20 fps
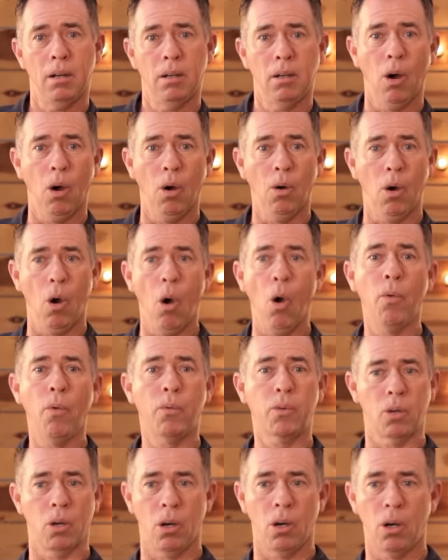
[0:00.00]

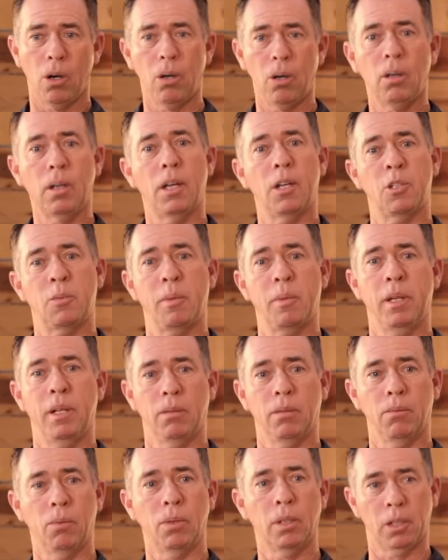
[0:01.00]
overall, it has been a
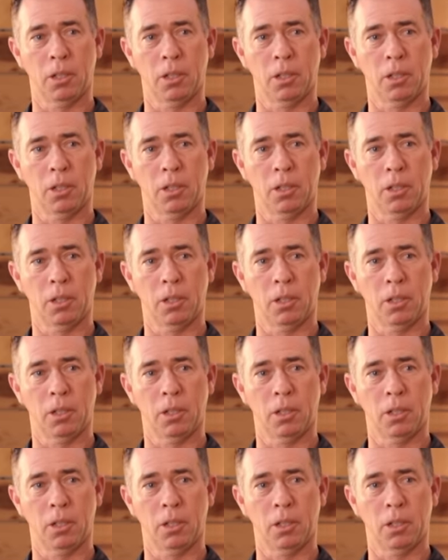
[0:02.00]
really good